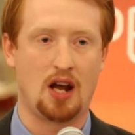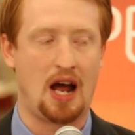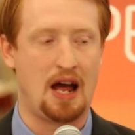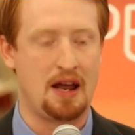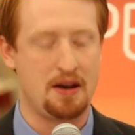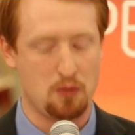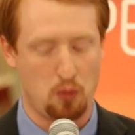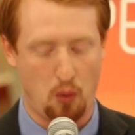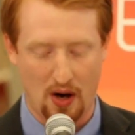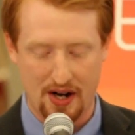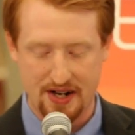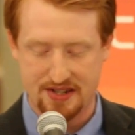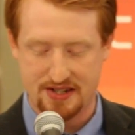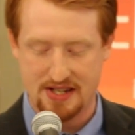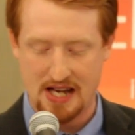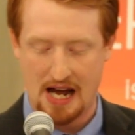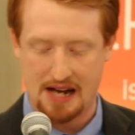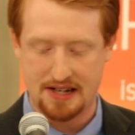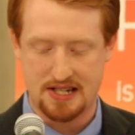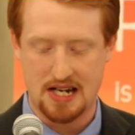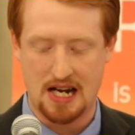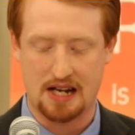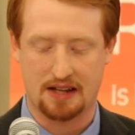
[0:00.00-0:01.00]
And what does
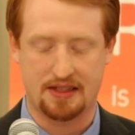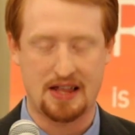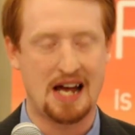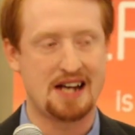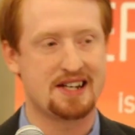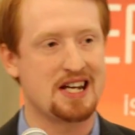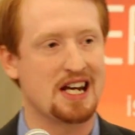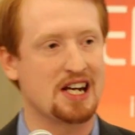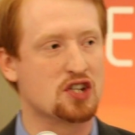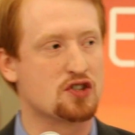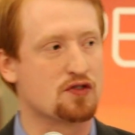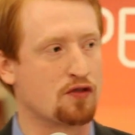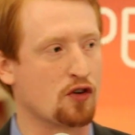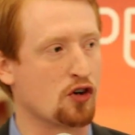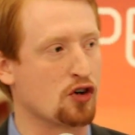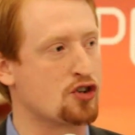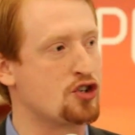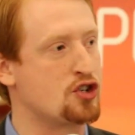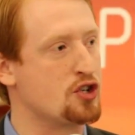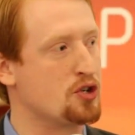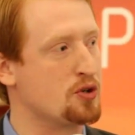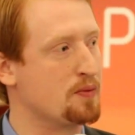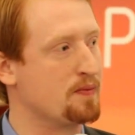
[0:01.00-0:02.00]
that take? That takes
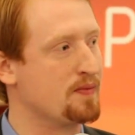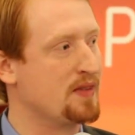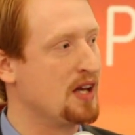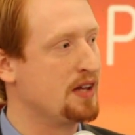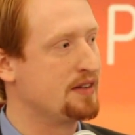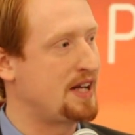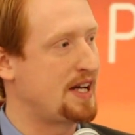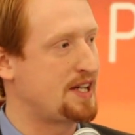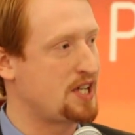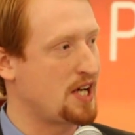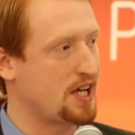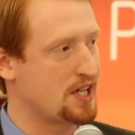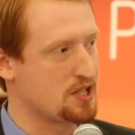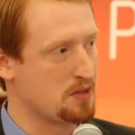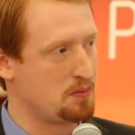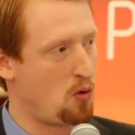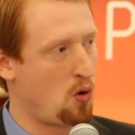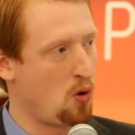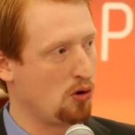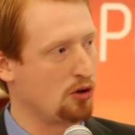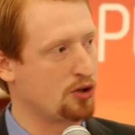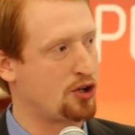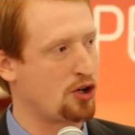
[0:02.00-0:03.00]
virtue. That takes a
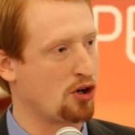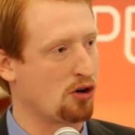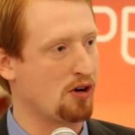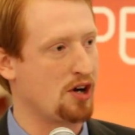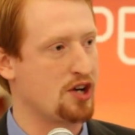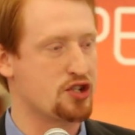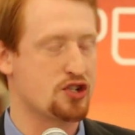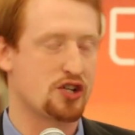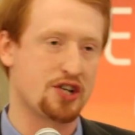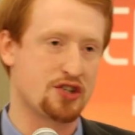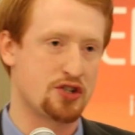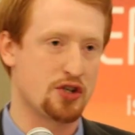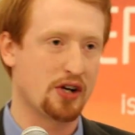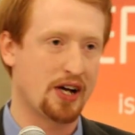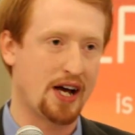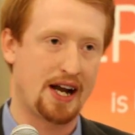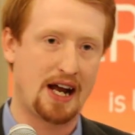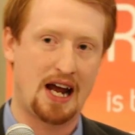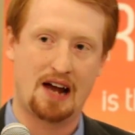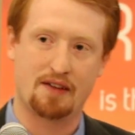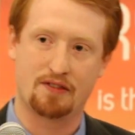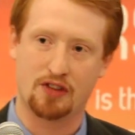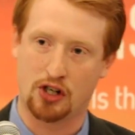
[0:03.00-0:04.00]
moral courage, because you got
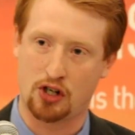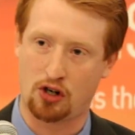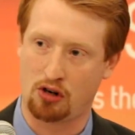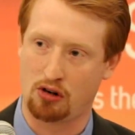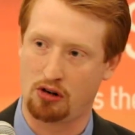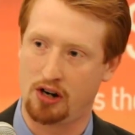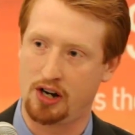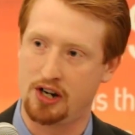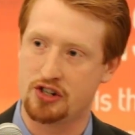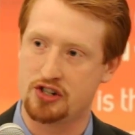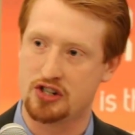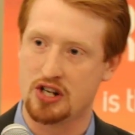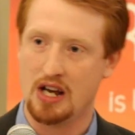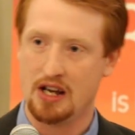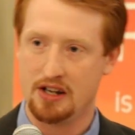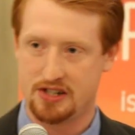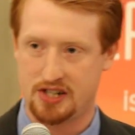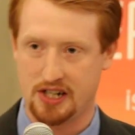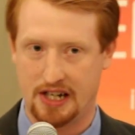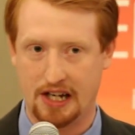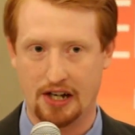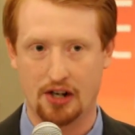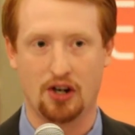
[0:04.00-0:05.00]
to have the courage
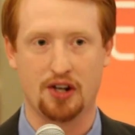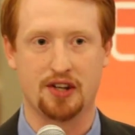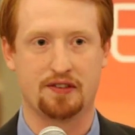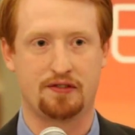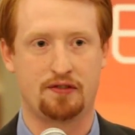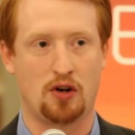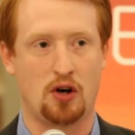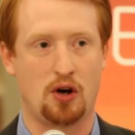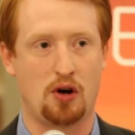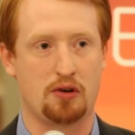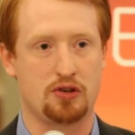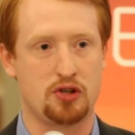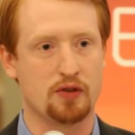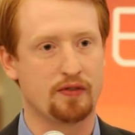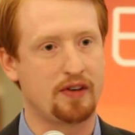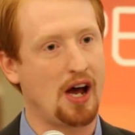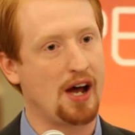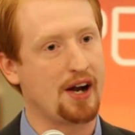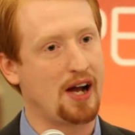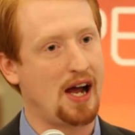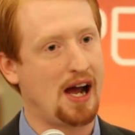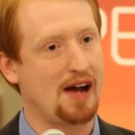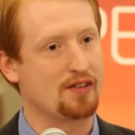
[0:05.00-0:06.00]
to get on the phone. You've
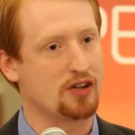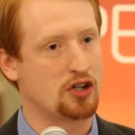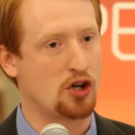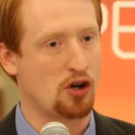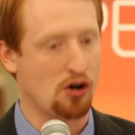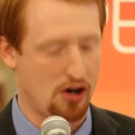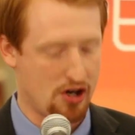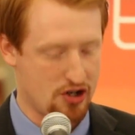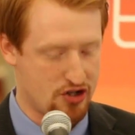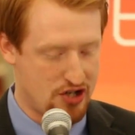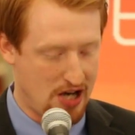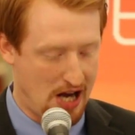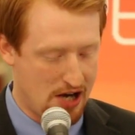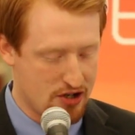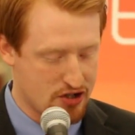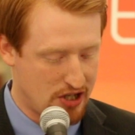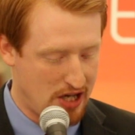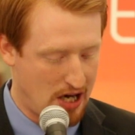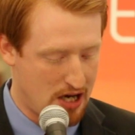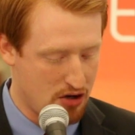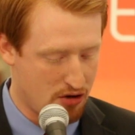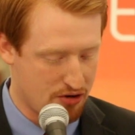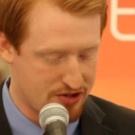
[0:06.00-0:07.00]
got to have a courage to
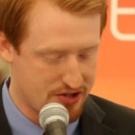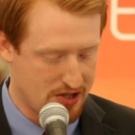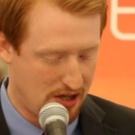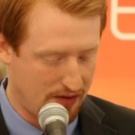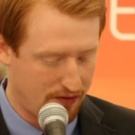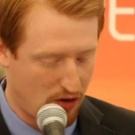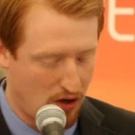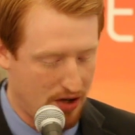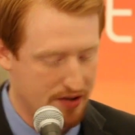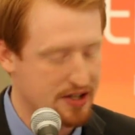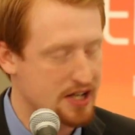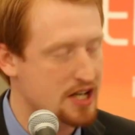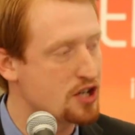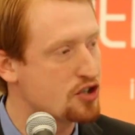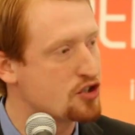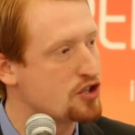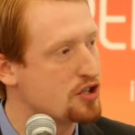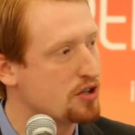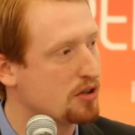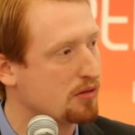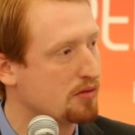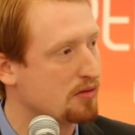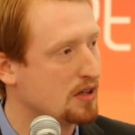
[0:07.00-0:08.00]
educate yourself on the
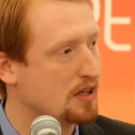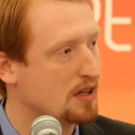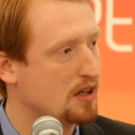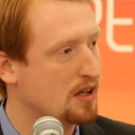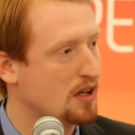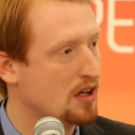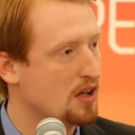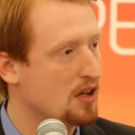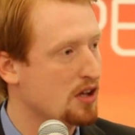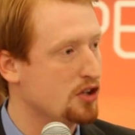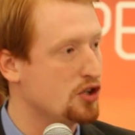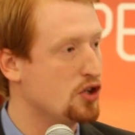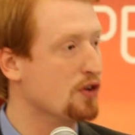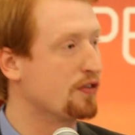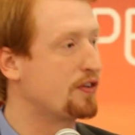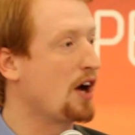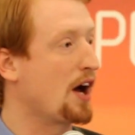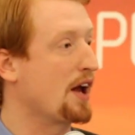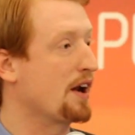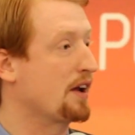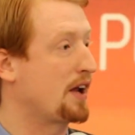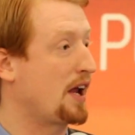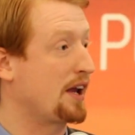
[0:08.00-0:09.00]
issue. You've
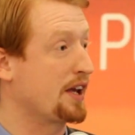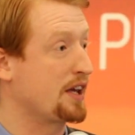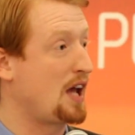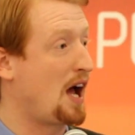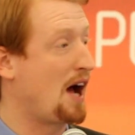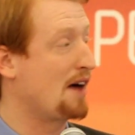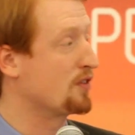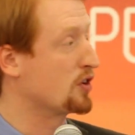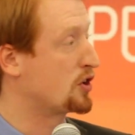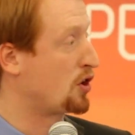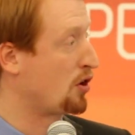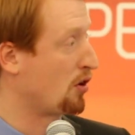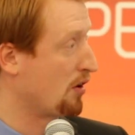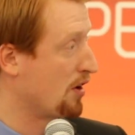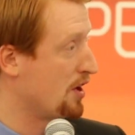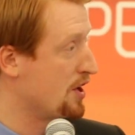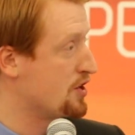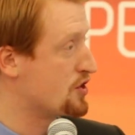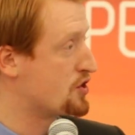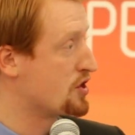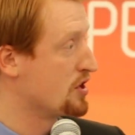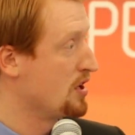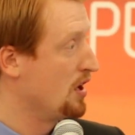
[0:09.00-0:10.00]
got to have a
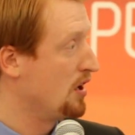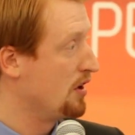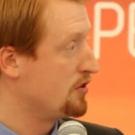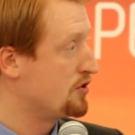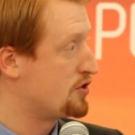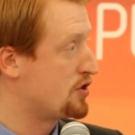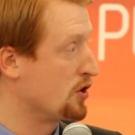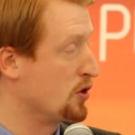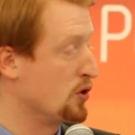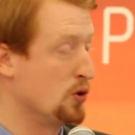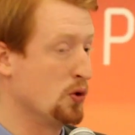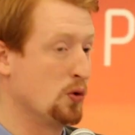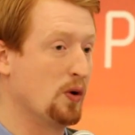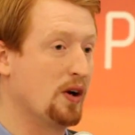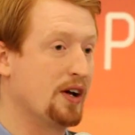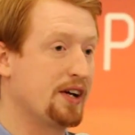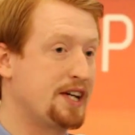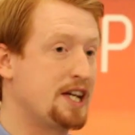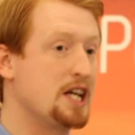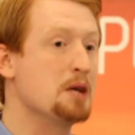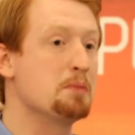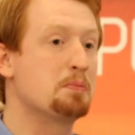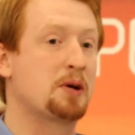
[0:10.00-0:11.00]
courage to
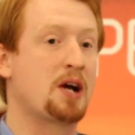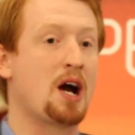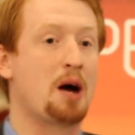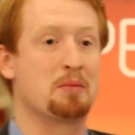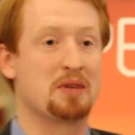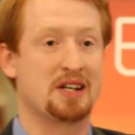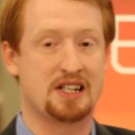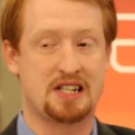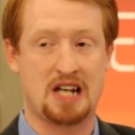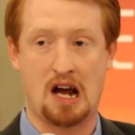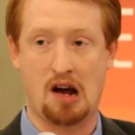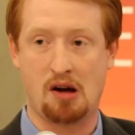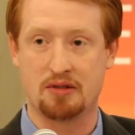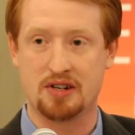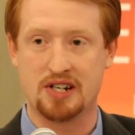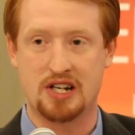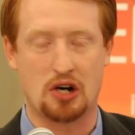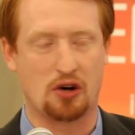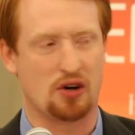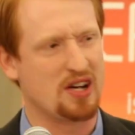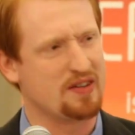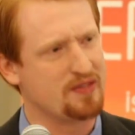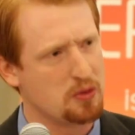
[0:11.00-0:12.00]
keep coming down
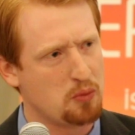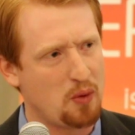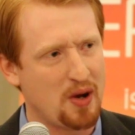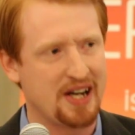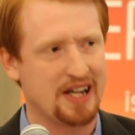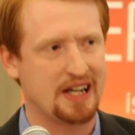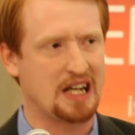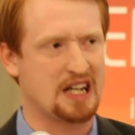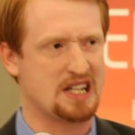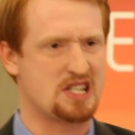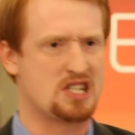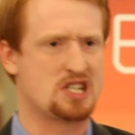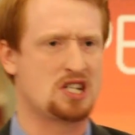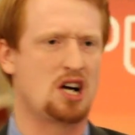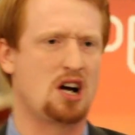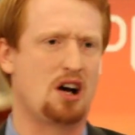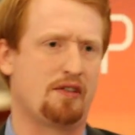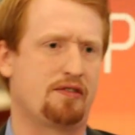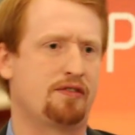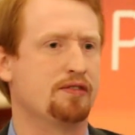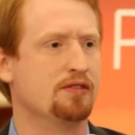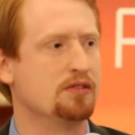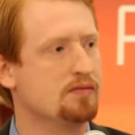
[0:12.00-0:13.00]
here even when it gets
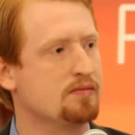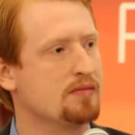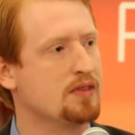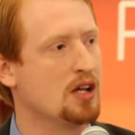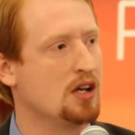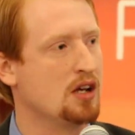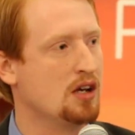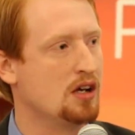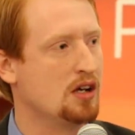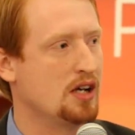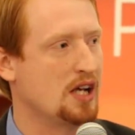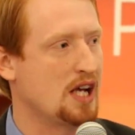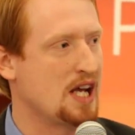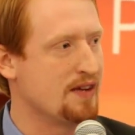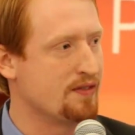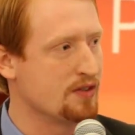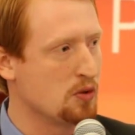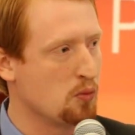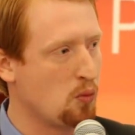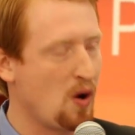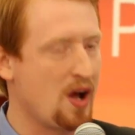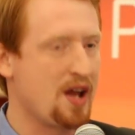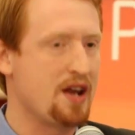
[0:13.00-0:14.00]
tough,
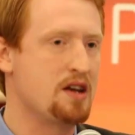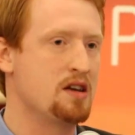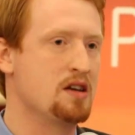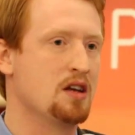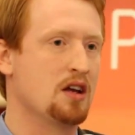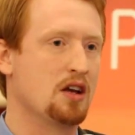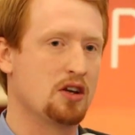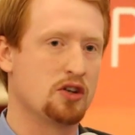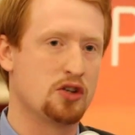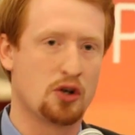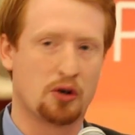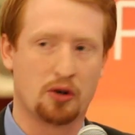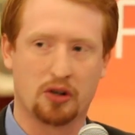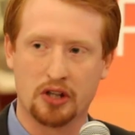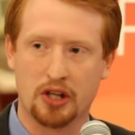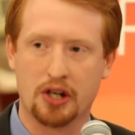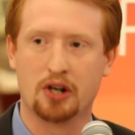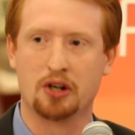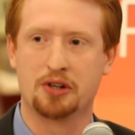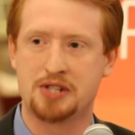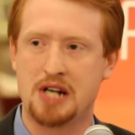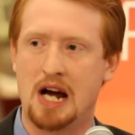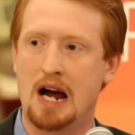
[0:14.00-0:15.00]
even when you're a
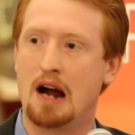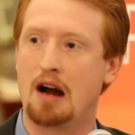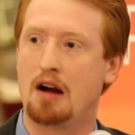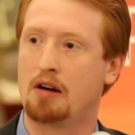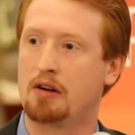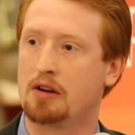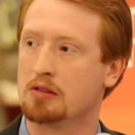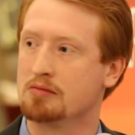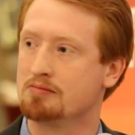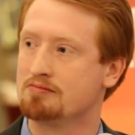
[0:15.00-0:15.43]
little tired,